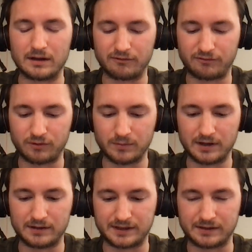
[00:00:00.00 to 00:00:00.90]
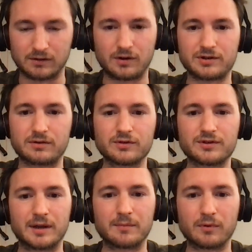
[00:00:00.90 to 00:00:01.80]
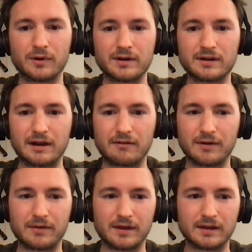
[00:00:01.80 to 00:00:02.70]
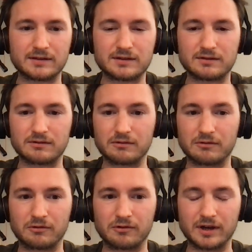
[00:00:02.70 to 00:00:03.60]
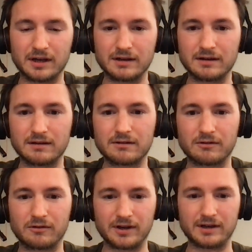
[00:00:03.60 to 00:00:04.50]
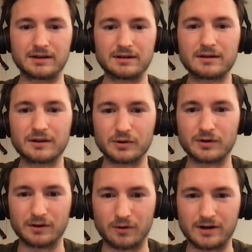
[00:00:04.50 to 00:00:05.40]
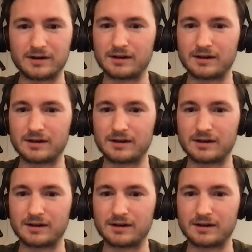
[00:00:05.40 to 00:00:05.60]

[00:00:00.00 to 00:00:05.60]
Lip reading: from a technological standpoint, everything is really, really good in order.